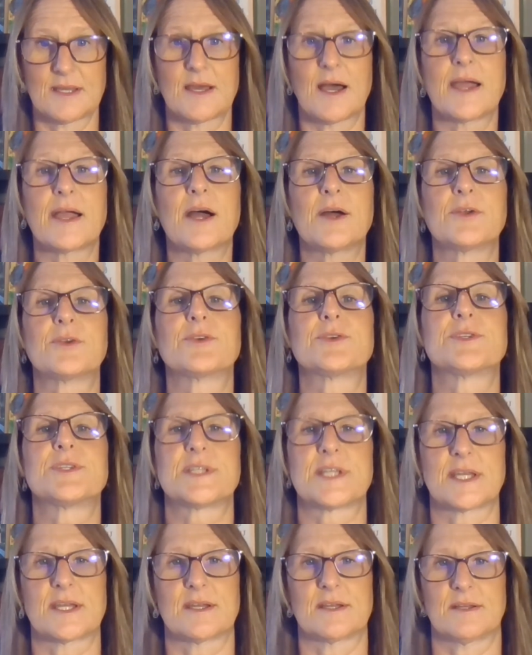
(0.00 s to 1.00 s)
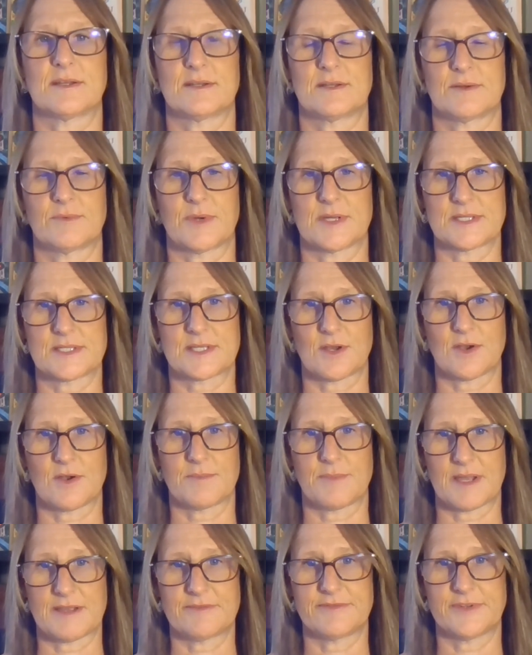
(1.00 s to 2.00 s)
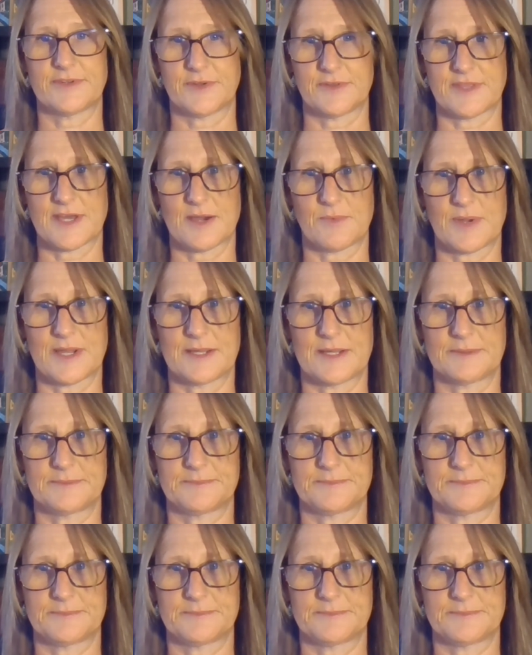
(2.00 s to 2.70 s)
I understand why Sarah might feel that way.